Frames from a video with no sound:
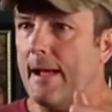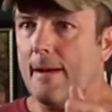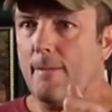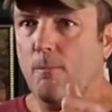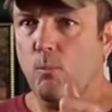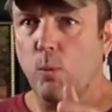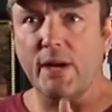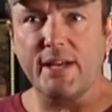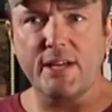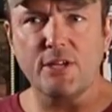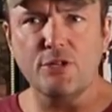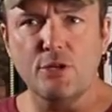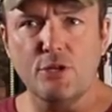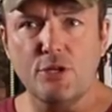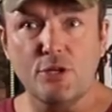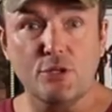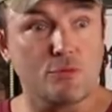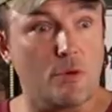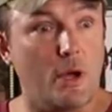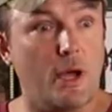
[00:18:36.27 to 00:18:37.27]
What can you
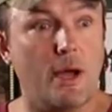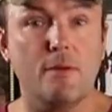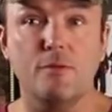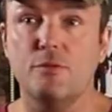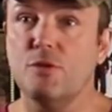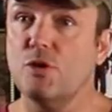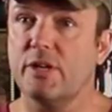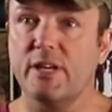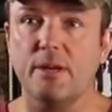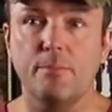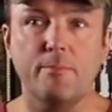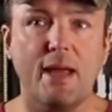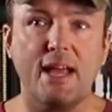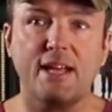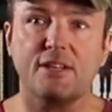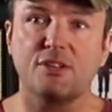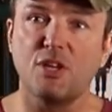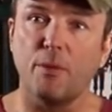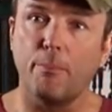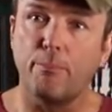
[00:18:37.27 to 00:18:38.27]
use? You can
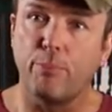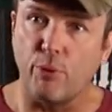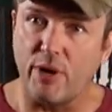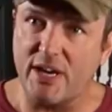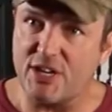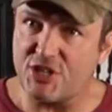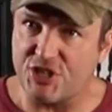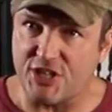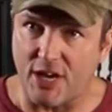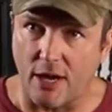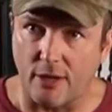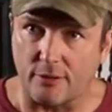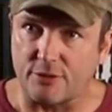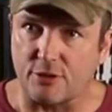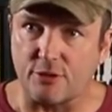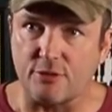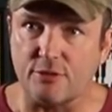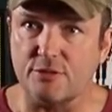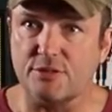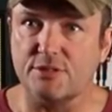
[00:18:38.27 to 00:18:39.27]
make debris
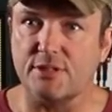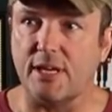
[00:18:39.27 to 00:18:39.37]
shelters.